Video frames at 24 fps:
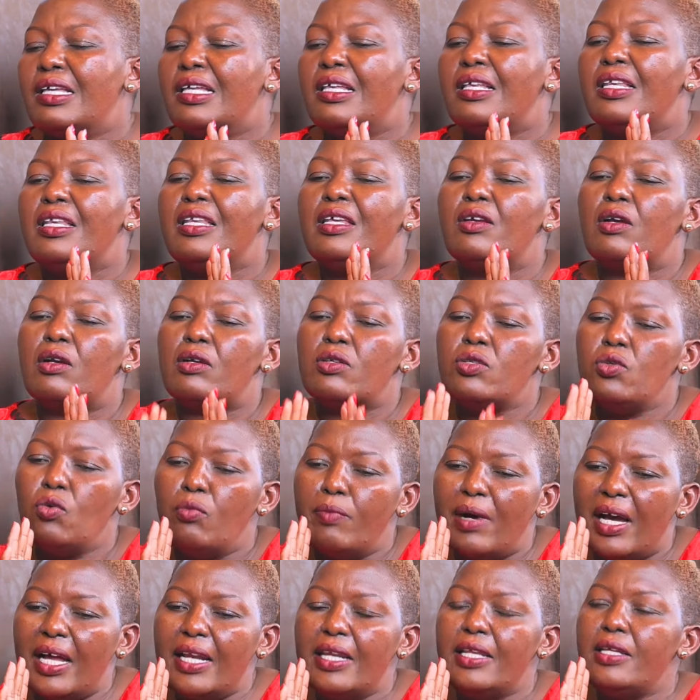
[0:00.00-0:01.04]
Ni
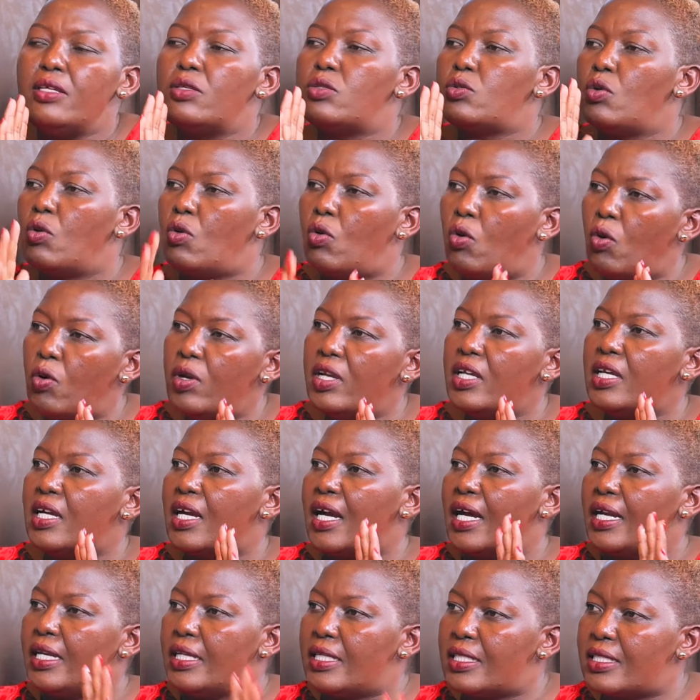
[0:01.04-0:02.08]
nyumbani, sokoni,
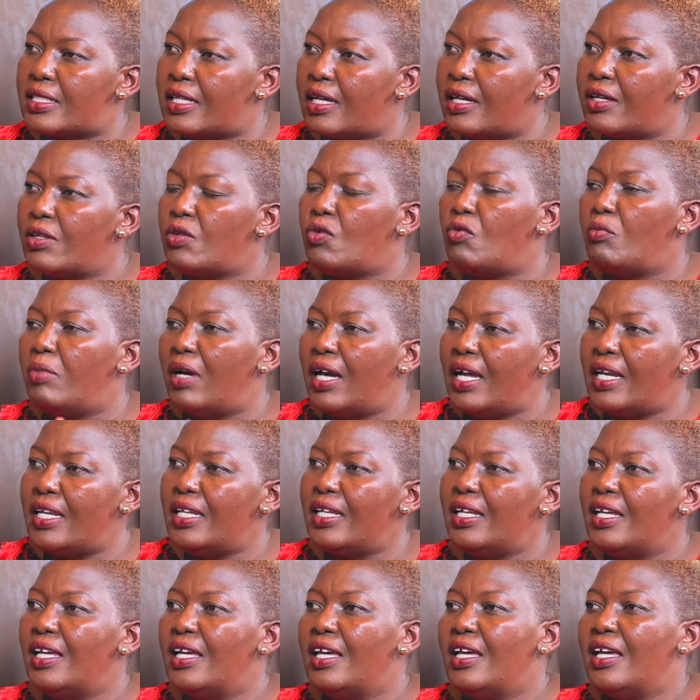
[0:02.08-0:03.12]
kanisa. Nyumbani.
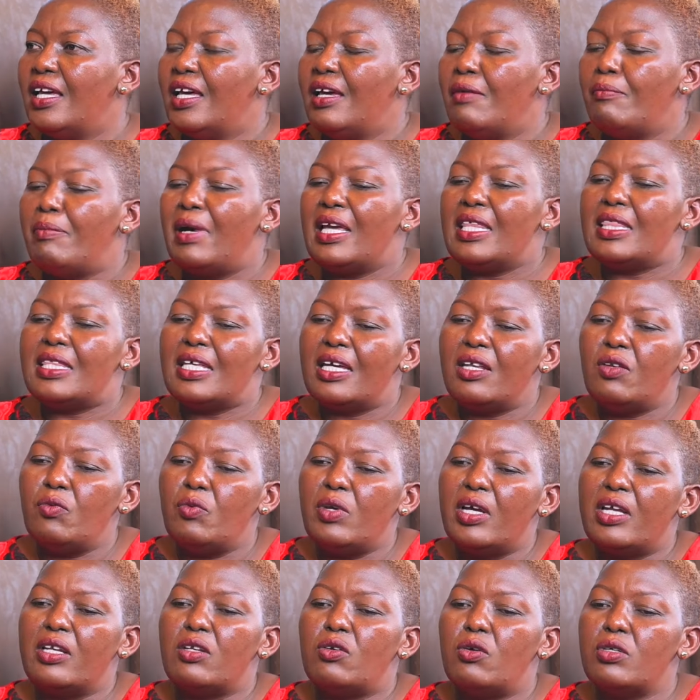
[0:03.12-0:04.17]
By then,
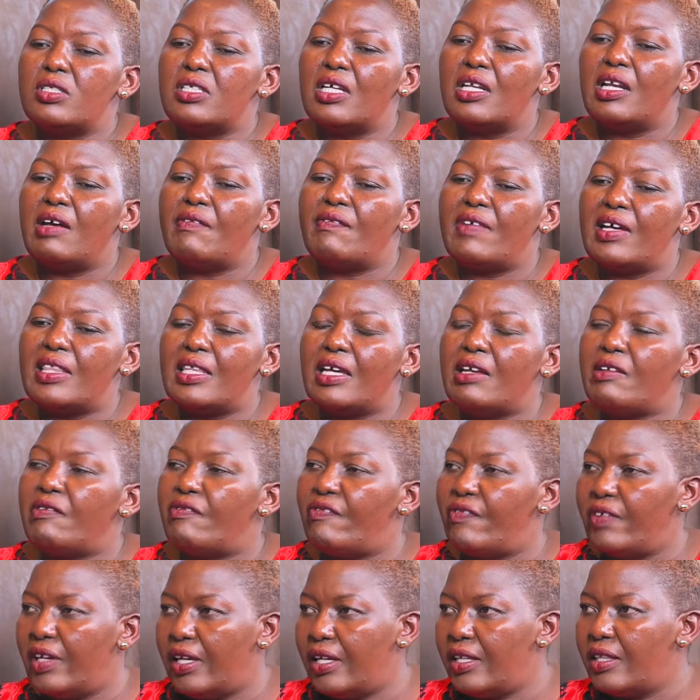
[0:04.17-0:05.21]
we had gotten a father in
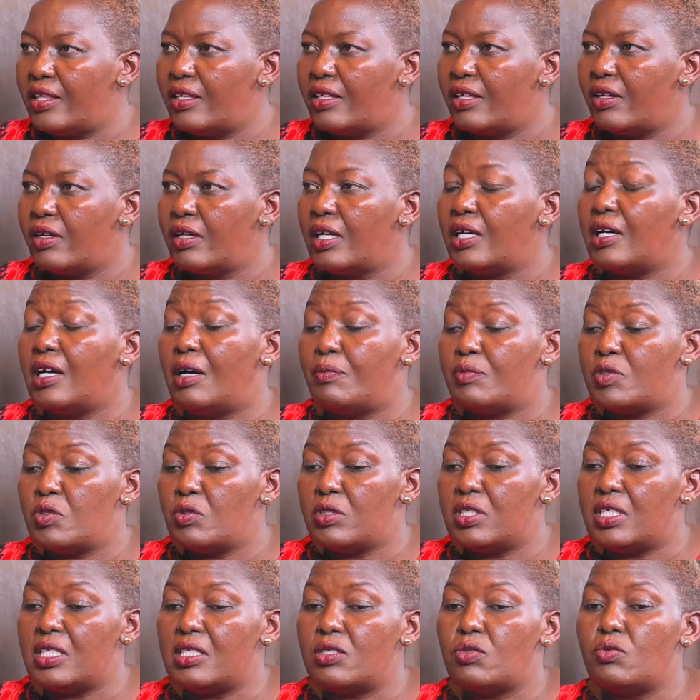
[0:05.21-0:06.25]
faith up to
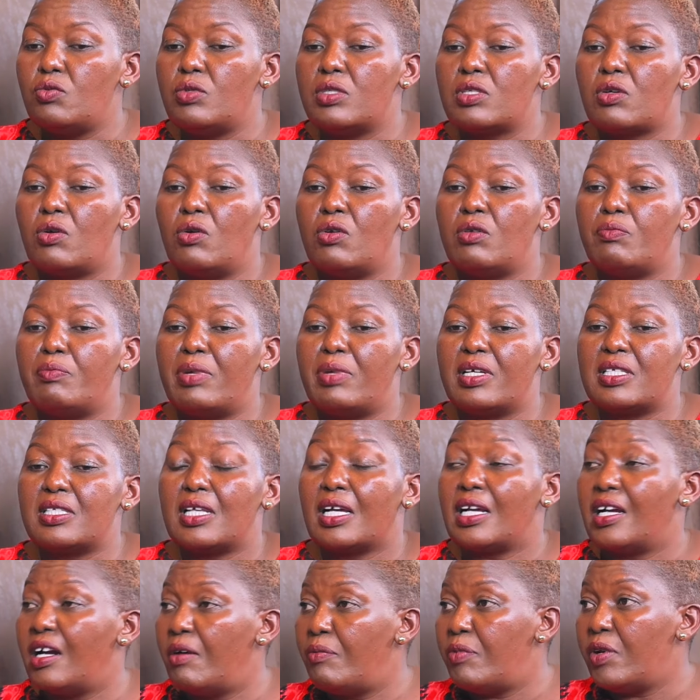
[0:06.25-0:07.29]
date, who is called Pastor
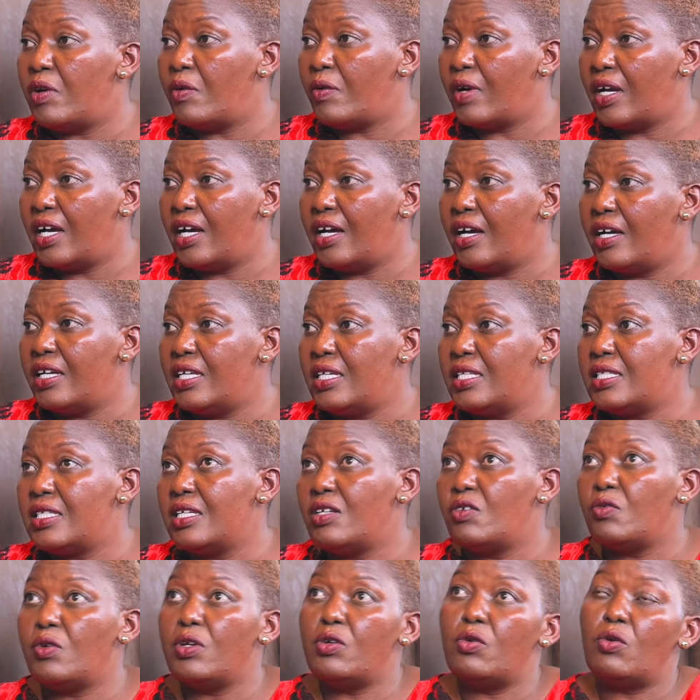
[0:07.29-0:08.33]
Gabriel Nganga. He's
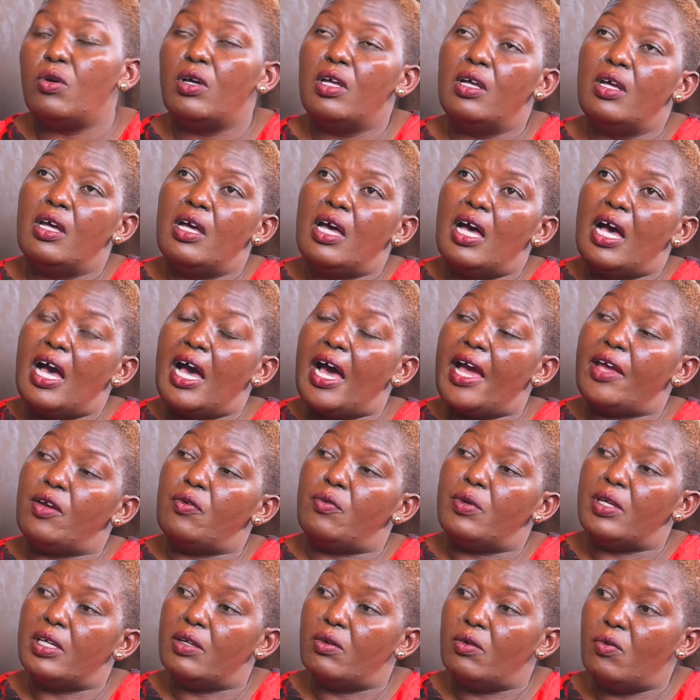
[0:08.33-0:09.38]
in Nairobi
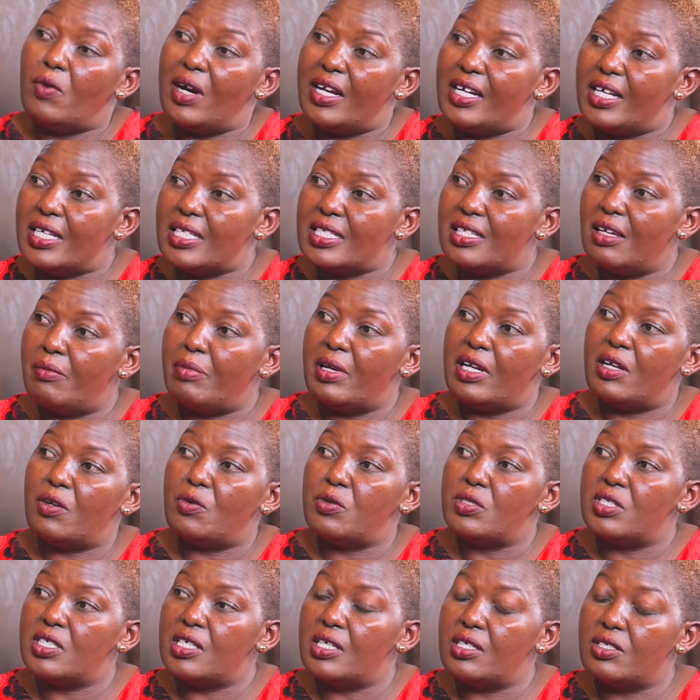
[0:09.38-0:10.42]
Highway, Wildest Tabernacle
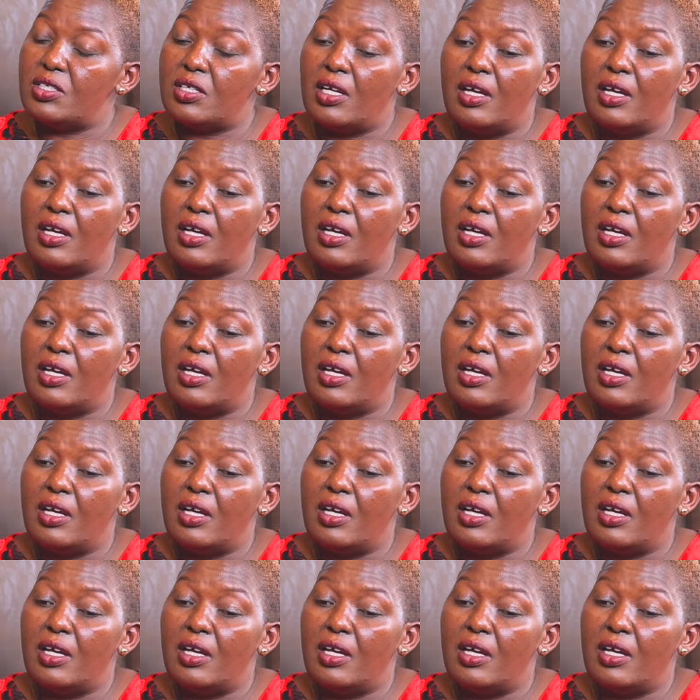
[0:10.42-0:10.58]
Church.